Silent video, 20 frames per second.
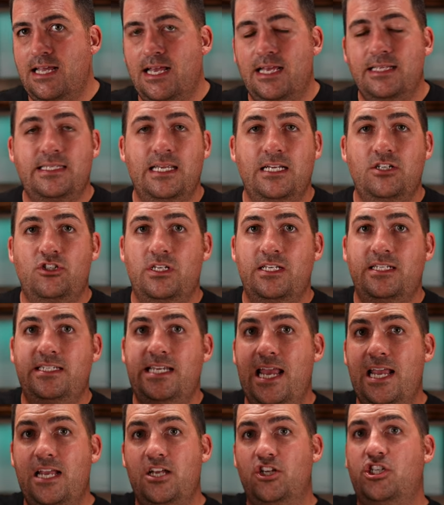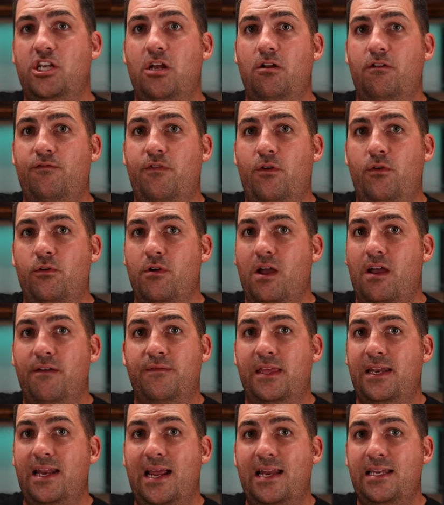essentially take a shared
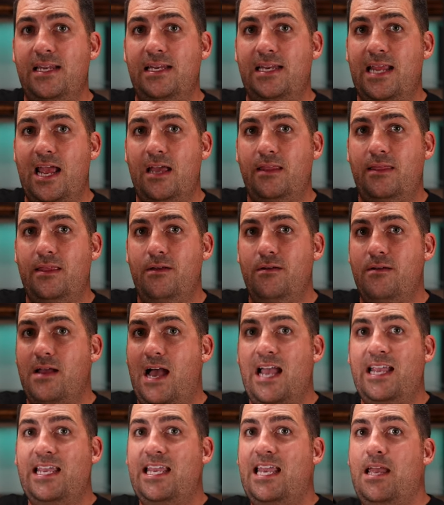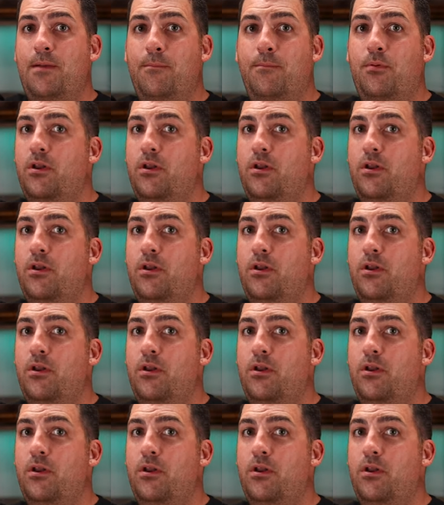photograph that I didn't add there. I can't